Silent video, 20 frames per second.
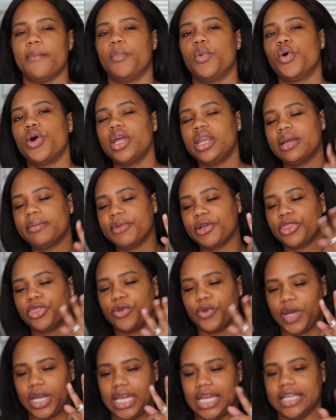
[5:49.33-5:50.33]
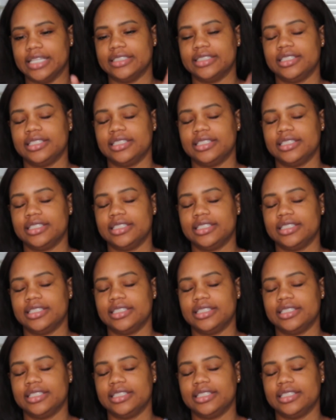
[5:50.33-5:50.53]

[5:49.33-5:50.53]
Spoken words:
Point number 3,